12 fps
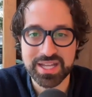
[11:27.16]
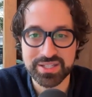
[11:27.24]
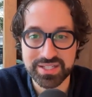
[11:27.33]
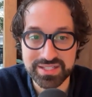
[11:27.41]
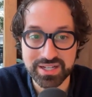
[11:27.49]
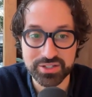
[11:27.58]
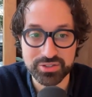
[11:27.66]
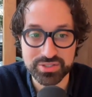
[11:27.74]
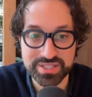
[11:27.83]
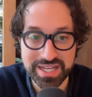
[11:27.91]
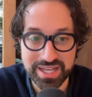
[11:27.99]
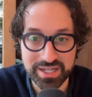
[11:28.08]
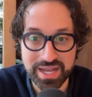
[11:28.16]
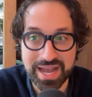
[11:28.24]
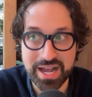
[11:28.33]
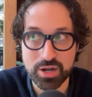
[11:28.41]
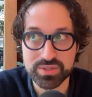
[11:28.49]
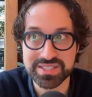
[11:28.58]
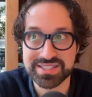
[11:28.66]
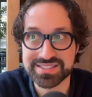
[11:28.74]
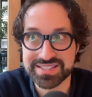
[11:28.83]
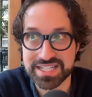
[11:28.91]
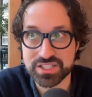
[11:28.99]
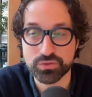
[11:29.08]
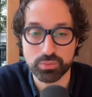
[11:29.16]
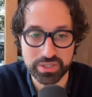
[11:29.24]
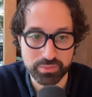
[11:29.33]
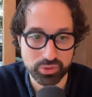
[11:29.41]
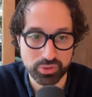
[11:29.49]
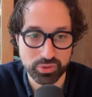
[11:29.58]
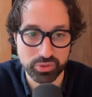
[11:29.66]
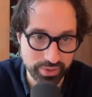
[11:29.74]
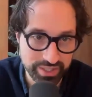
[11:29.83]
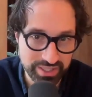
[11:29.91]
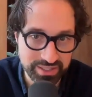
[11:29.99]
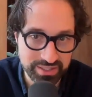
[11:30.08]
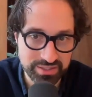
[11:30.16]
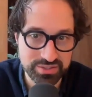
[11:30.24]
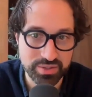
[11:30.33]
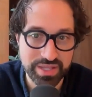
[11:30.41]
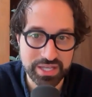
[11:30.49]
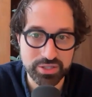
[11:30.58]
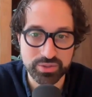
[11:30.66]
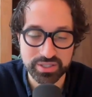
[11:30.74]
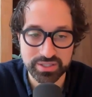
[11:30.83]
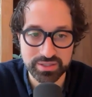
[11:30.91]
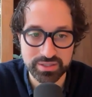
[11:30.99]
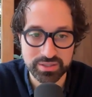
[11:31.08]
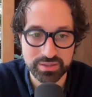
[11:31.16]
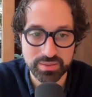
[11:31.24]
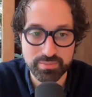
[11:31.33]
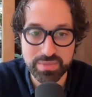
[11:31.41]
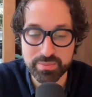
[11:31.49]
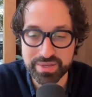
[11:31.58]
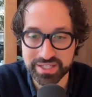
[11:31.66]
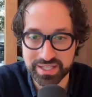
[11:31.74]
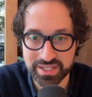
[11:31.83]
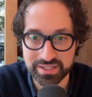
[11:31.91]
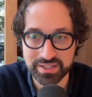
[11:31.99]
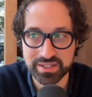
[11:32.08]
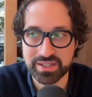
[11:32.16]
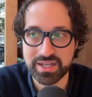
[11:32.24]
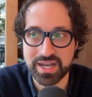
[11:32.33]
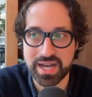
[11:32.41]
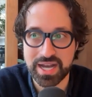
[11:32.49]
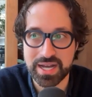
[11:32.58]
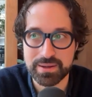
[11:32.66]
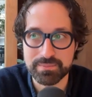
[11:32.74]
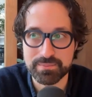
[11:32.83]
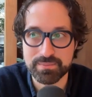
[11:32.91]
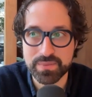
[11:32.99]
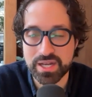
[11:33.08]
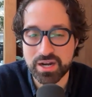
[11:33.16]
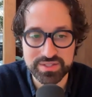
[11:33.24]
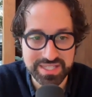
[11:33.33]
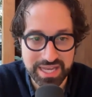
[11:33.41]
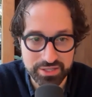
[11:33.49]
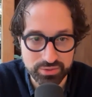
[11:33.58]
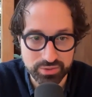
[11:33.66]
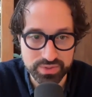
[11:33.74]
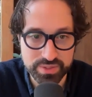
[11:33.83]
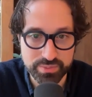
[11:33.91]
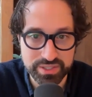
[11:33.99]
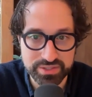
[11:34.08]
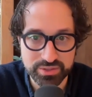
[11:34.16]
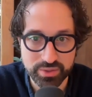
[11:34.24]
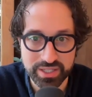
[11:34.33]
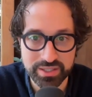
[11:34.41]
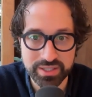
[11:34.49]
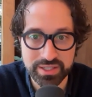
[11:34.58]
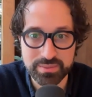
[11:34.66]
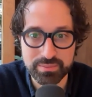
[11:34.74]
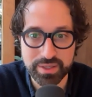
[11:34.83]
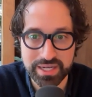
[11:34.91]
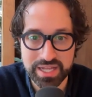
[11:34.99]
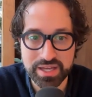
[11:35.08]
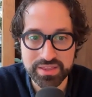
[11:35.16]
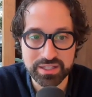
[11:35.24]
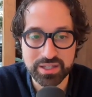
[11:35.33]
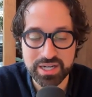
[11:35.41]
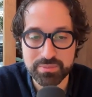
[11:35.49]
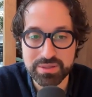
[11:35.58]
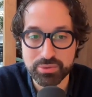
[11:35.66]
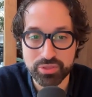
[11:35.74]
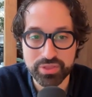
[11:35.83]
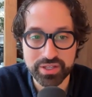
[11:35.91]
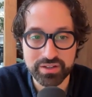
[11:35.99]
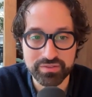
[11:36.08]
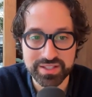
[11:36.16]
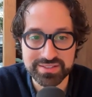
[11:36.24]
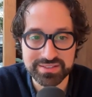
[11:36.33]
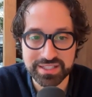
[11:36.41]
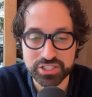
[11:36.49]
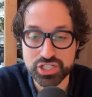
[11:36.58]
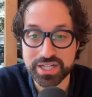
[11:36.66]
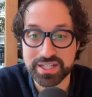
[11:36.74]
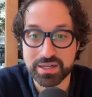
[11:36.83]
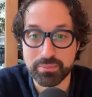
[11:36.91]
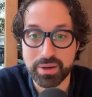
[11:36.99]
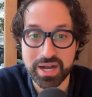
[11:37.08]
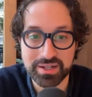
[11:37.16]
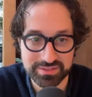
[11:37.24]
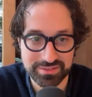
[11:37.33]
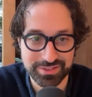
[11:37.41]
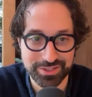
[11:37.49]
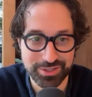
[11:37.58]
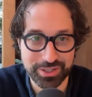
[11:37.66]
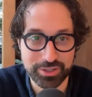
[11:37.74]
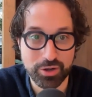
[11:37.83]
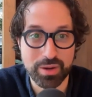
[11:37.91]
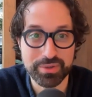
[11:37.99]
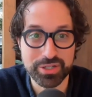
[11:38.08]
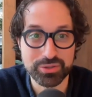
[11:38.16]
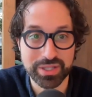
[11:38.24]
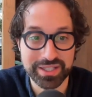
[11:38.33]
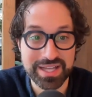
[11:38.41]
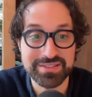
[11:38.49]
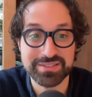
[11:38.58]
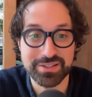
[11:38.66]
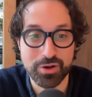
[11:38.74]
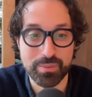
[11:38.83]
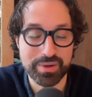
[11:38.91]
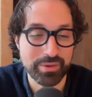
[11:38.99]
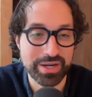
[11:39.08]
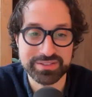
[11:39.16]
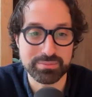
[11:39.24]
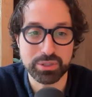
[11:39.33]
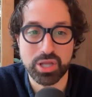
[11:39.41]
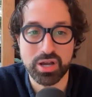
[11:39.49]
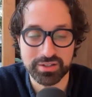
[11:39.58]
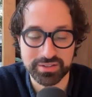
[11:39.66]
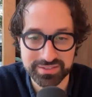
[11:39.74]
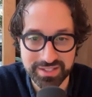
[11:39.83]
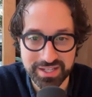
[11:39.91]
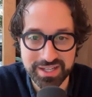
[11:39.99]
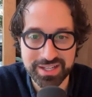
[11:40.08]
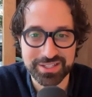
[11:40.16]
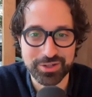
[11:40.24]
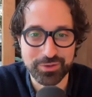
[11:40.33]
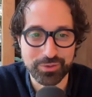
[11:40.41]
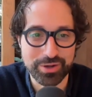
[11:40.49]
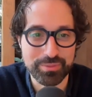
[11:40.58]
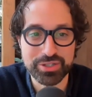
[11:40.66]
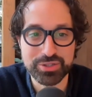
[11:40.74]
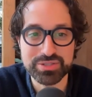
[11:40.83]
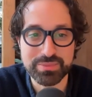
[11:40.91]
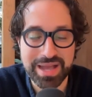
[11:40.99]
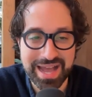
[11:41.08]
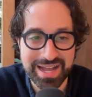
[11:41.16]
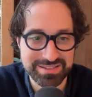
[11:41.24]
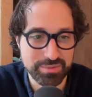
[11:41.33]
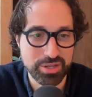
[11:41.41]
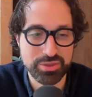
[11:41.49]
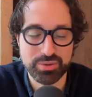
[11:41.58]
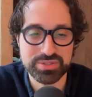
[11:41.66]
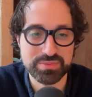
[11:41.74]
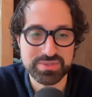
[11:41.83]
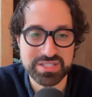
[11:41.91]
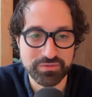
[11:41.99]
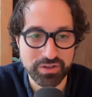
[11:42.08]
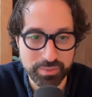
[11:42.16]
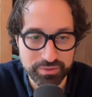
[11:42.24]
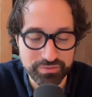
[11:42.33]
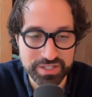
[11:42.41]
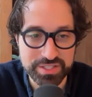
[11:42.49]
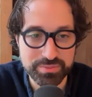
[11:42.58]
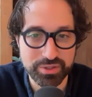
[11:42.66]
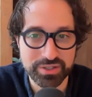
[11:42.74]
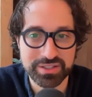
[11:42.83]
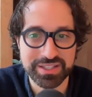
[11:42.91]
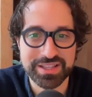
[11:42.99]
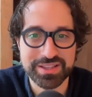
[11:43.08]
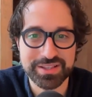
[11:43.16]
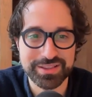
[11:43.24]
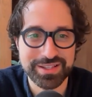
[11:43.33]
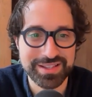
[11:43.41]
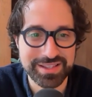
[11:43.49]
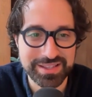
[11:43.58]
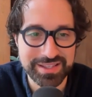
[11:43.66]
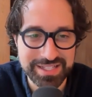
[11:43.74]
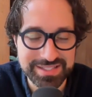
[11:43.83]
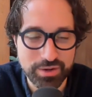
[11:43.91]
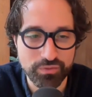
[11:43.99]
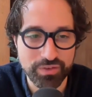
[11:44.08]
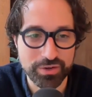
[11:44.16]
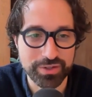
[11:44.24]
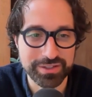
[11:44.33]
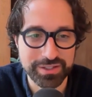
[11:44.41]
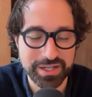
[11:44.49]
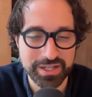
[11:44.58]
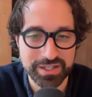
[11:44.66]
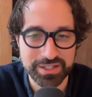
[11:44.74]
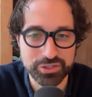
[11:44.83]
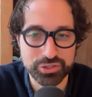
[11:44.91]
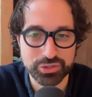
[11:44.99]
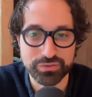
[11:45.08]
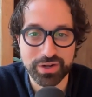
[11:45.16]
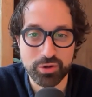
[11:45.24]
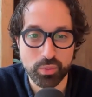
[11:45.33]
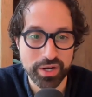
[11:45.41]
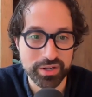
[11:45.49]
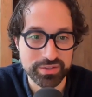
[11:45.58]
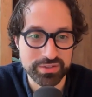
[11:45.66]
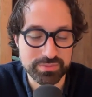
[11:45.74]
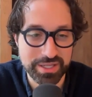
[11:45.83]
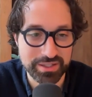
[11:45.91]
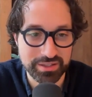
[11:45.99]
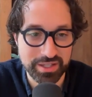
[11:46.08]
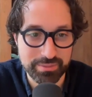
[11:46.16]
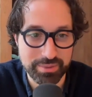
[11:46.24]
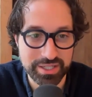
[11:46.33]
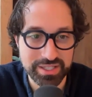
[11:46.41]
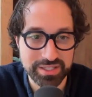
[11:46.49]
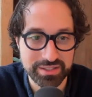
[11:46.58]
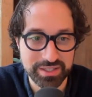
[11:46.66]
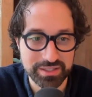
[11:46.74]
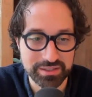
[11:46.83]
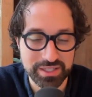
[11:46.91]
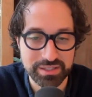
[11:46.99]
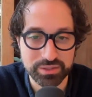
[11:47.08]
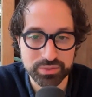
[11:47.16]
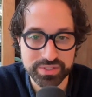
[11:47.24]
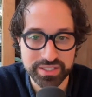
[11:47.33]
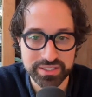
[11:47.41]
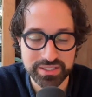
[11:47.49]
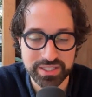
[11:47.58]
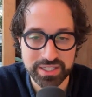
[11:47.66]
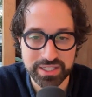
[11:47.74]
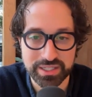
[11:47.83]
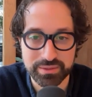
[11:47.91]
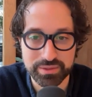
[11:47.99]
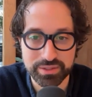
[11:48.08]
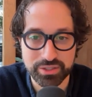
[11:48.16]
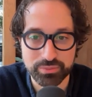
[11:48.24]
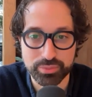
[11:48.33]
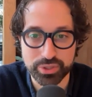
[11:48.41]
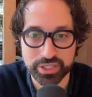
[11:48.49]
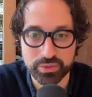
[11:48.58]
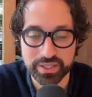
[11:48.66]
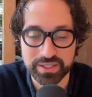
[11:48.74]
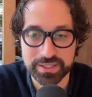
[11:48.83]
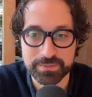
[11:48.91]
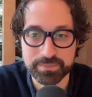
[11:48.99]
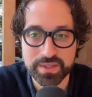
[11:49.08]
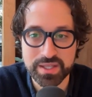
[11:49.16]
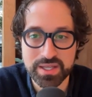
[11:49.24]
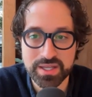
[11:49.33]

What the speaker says: and you need to understand how successful people are doing it so that you can mimic it, and obviously add your own spin to it. But I think a lot of people think of this as like checking a box, like, "Oh, I'm gonna do like SEO, I'm gonna write some blogs, or I'm gonna do some ads, I'm gonna throw some stuff up on Facebook." Like, that's a very, surefire way to spend a lot of money and lose it, pretty quickly.